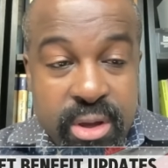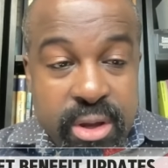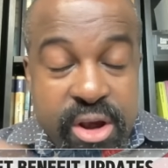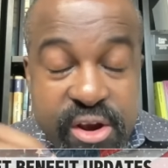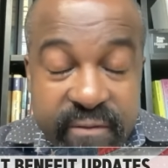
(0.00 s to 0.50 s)

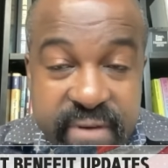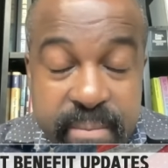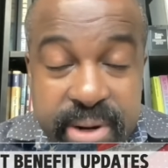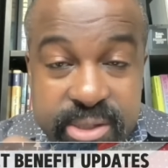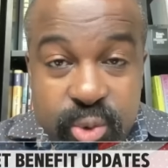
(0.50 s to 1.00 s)

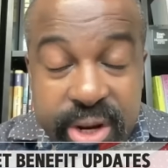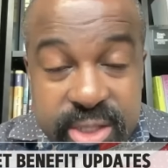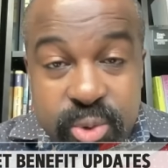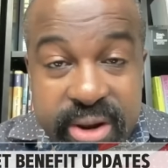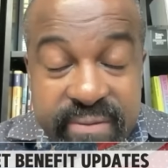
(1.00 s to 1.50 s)
November
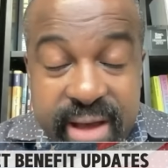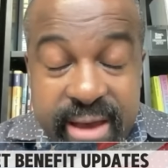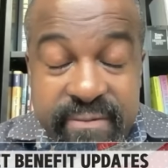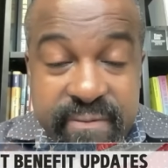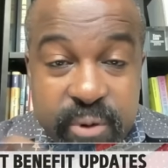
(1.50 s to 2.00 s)

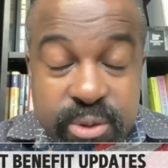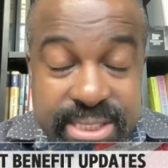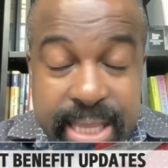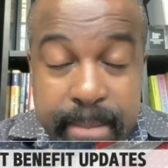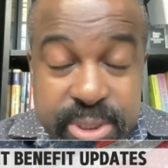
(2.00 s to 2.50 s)
2025 food
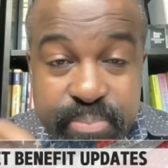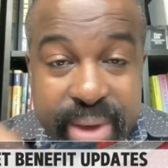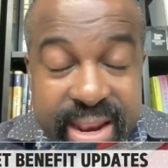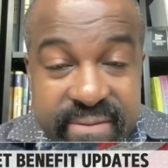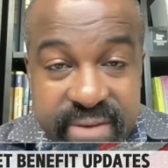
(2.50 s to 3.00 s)
stamps
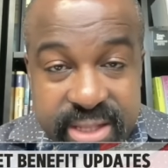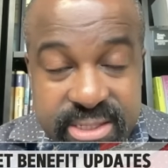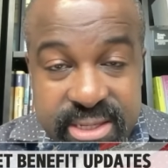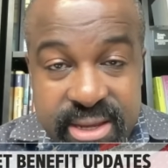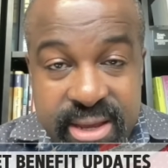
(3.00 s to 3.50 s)

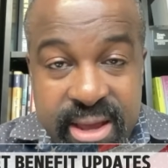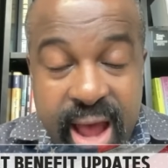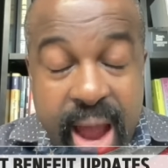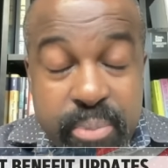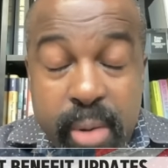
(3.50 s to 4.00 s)
benefits
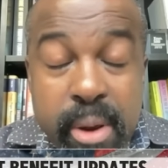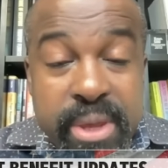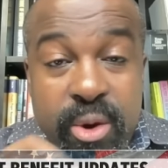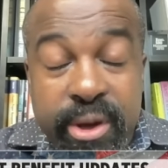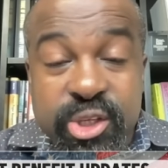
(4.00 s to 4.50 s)
are probably
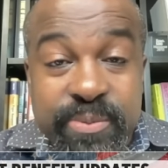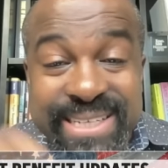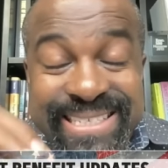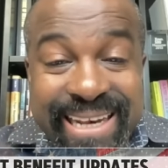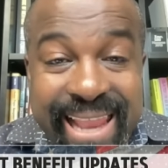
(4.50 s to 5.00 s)
going to be
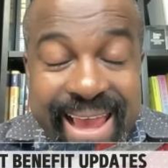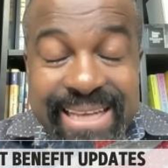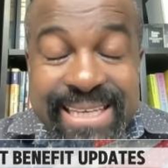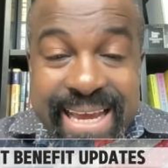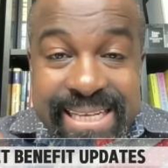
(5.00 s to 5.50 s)

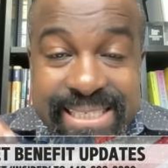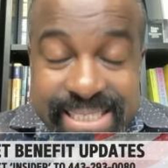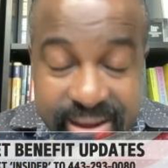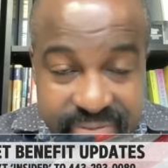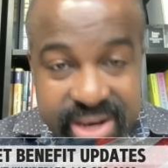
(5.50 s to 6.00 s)
delayed
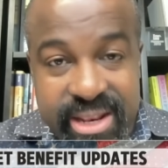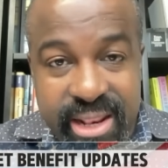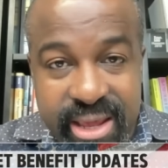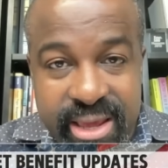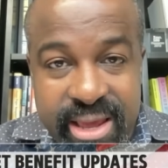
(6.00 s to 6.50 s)

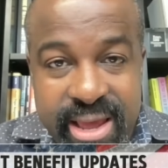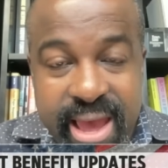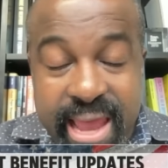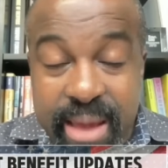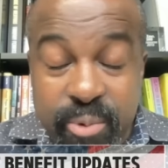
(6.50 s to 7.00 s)
indefinitely,
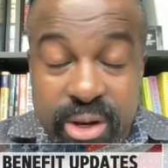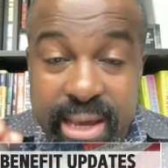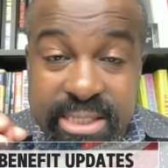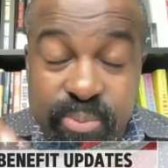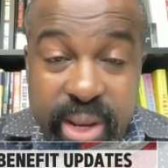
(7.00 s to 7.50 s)
and I'm going to
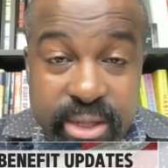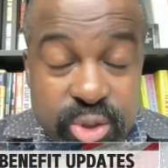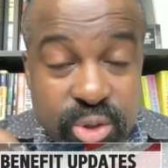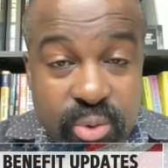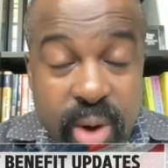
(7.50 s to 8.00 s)
explain
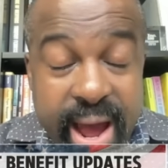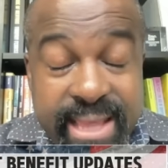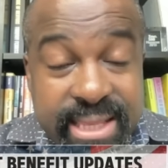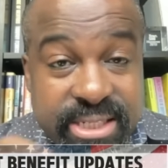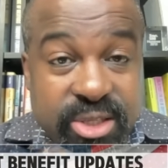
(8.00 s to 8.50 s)
to you why.
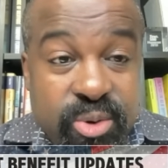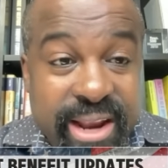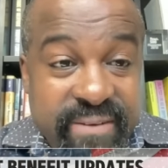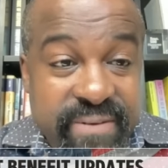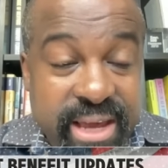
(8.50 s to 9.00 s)
This is going to
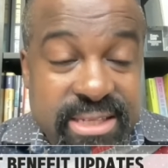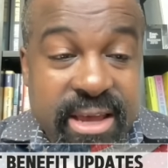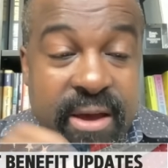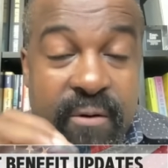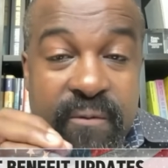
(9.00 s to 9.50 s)
affect
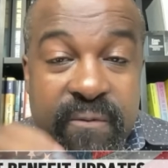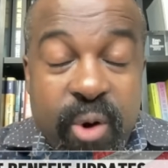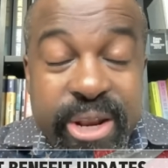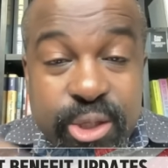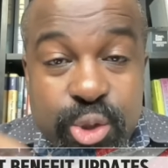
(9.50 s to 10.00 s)

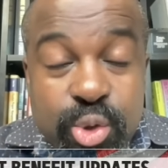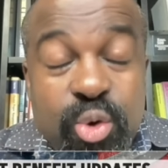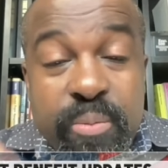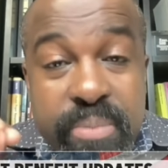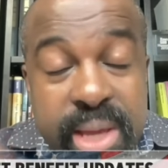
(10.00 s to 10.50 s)
42
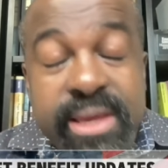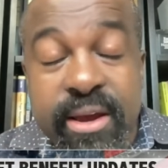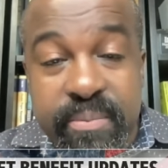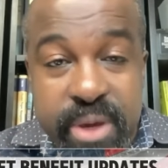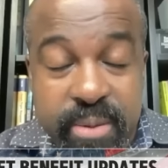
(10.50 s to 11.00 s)

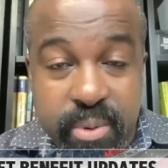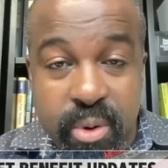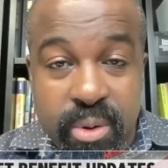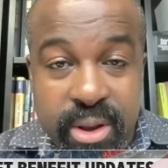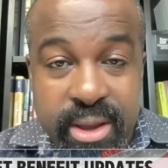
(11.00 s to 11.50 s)
million
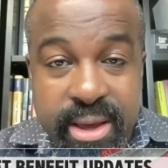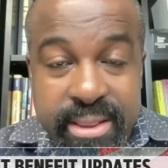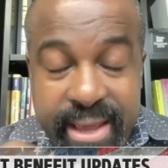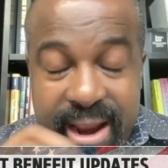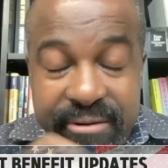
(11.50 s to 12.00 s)
people
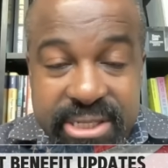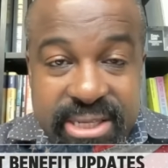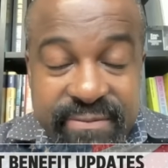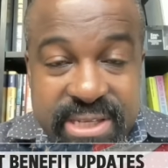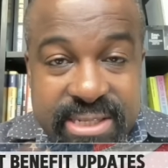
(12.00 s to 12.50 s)
that are
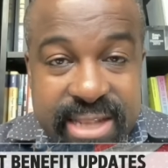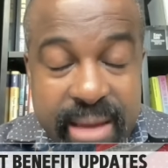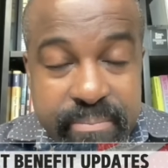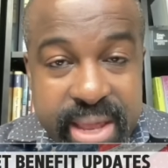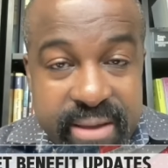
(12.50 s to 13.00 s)
receiving
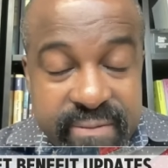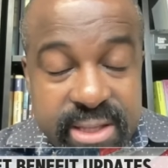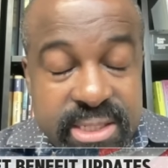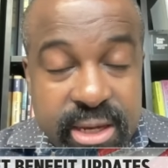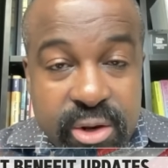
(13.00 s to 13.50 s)
SNAP
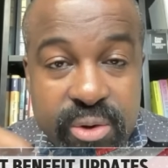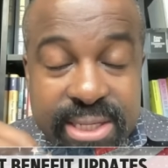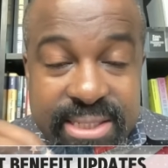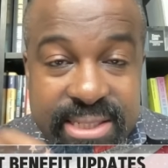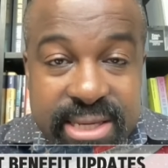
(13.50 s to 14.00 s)
benefits,
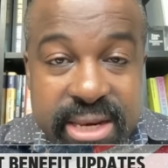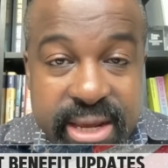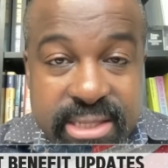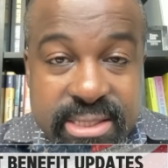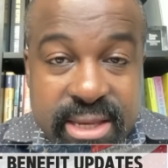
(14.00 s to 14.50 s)
including seniors